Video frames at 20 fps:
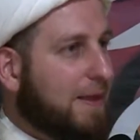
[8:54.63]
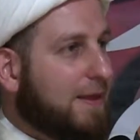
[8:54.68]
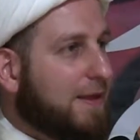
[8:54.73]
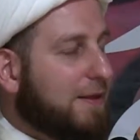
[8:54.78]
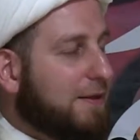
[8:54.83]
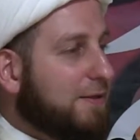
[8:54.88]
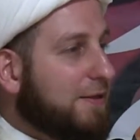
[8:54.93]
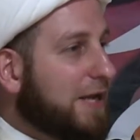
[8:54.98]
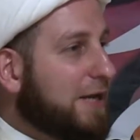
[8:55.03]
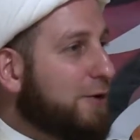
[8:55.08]

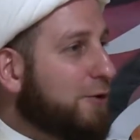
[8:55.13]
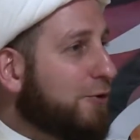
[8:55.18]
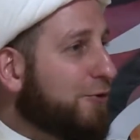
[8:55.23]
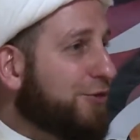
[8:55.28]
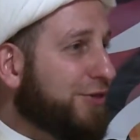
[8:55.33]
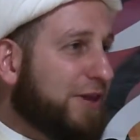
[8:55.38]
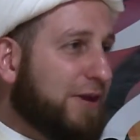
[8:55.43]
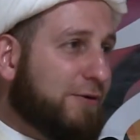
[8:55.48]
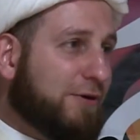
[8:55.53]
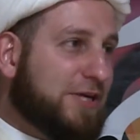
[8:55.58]
then your
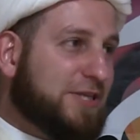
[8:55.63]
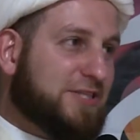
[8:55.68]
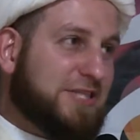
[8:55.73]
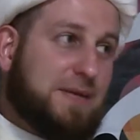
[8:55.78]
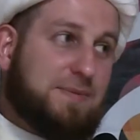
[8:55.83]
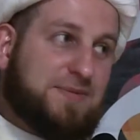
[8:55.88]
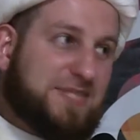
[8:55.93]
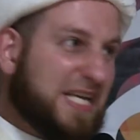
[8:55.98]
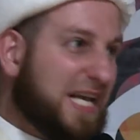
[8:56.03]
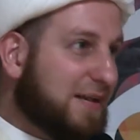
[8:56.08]
theories
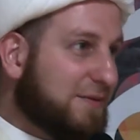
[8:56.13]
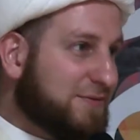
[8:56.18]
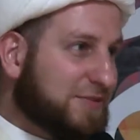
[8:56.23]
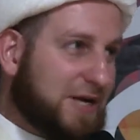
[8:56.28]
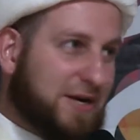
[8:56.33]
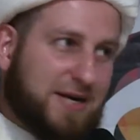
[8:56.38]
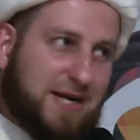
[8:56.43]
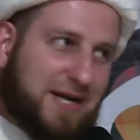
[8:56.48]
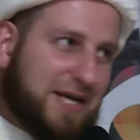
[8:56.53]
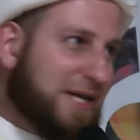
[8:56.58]
themselves
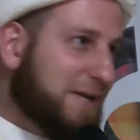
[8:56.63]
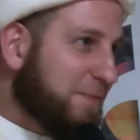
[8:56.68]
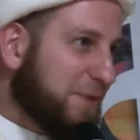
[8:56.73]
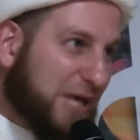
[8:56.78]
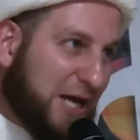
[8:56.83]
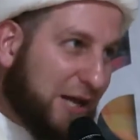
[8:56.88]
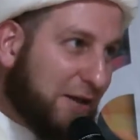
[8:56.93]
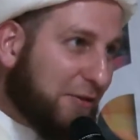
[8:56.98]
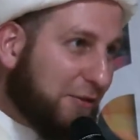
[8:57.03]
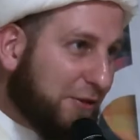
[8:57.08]
are not going to be
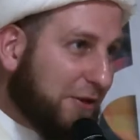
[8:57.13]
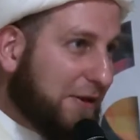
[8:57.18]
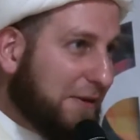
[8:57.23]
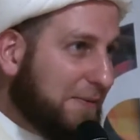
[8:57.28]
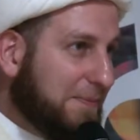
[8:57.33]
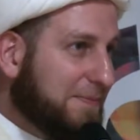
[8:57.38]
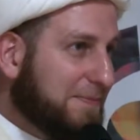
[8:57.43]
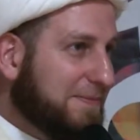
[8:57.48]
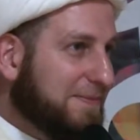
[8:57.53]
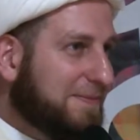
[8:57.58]
healthy.
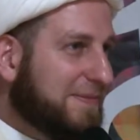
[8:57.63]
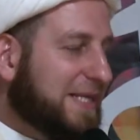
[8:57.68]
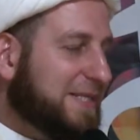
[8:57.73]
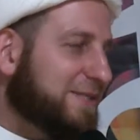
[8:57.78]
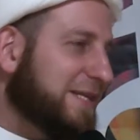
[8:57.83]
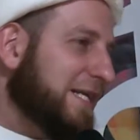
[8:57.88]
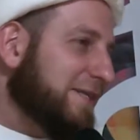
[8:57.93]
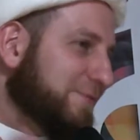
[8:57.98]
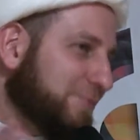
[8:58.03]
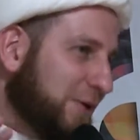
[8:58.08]

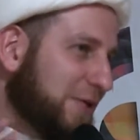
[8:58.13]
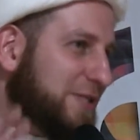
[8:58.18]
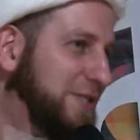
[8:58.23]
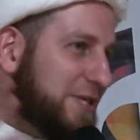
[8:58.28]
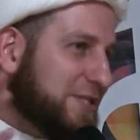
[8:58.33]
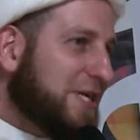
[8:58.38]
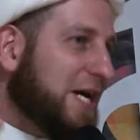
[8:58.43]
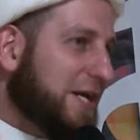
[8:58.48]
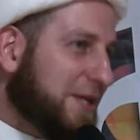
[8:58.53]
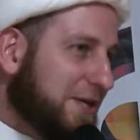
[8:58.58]
That was
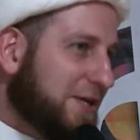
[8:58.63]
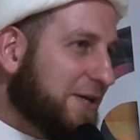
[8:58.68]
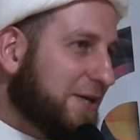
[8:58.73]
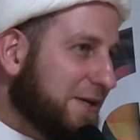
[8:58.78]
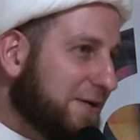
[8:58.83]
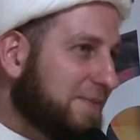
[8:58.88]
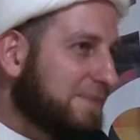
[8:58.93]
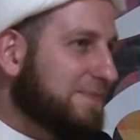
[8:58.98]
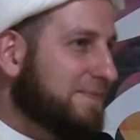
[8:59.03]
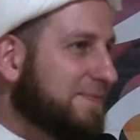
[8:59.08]
his
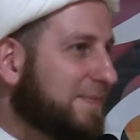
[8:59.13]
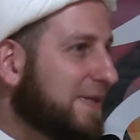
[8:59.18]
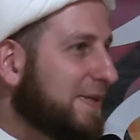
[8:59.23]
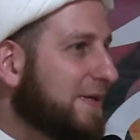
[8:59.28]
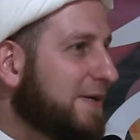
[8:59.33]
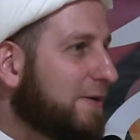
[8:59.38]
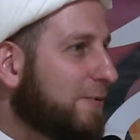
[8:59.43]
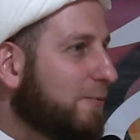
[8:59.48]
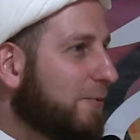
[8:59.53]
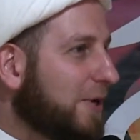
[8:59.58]
idea
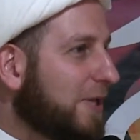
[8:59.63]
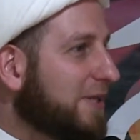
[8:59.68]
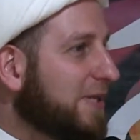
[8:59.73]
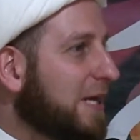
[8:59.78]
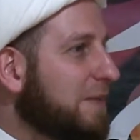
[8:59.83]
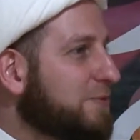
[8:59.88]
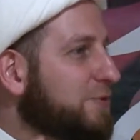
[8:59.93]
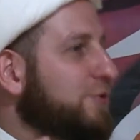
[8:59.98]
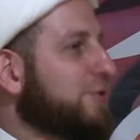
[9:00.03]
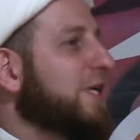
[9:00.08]
when it
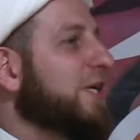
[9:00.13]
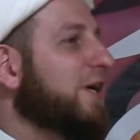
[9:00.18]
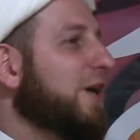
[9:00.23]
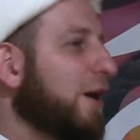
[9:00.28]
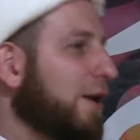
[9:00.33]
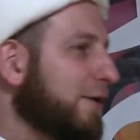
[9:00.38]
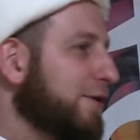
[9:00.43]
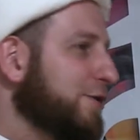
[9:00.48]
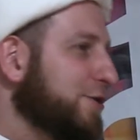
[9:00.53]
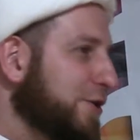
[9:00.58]
comes to
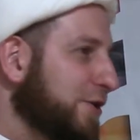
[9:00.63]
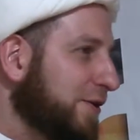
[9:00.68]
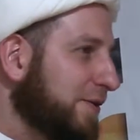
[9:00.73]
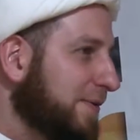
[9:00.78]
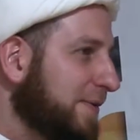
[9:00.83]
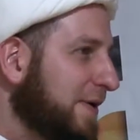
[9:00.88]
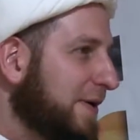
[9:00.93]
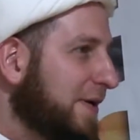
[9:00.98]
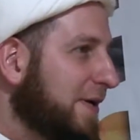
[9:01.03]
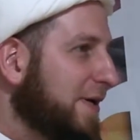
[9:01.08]
psychology. He
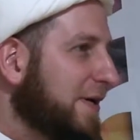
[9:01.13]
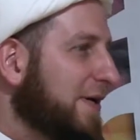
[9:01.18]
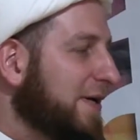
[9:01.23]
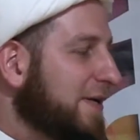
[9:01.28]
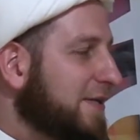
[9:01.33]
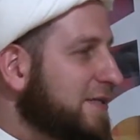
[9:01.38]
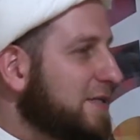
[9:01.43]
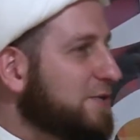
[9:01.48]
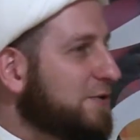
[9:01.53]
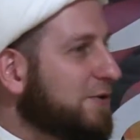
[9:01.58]

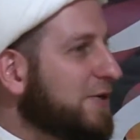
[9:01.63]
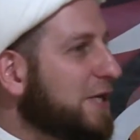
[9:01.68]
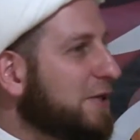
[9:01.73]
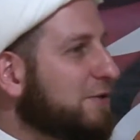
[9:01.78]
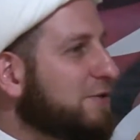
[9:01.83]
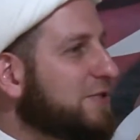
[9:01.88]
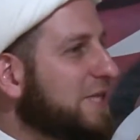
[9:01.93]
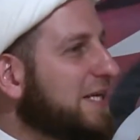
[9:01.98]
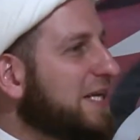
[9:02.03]
says you need to study